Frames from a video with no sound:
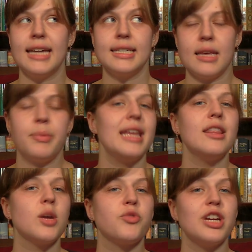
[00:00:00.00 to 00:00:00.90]
And they begin
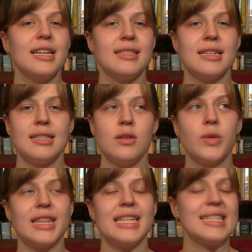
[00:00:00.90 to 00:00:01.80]
their breeding season
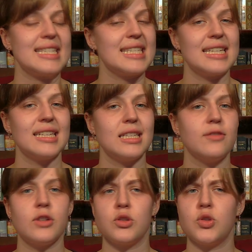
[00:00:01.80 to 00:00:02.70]
with these
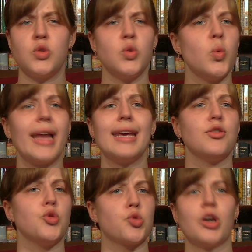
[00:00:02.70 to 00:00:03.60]
distinctive
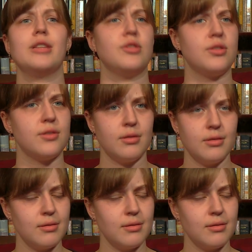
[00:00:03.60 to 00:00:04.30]
duetting grunts.